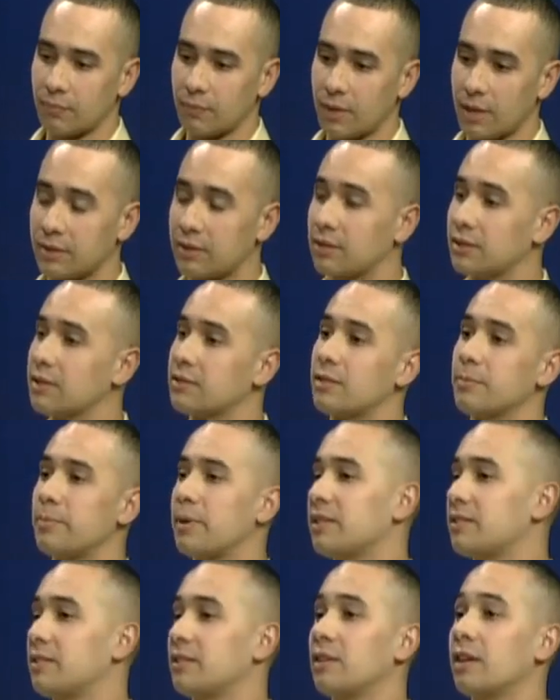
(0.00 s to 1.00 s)
I think that's the
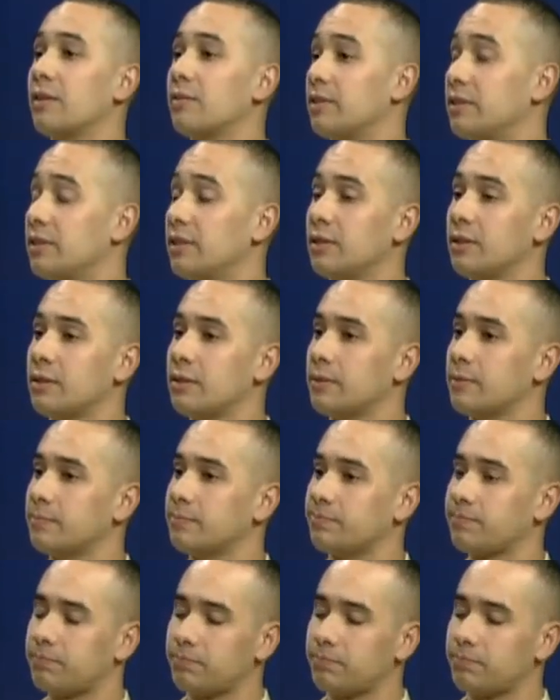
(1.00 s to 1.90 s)
best thing he ever did. Yeah.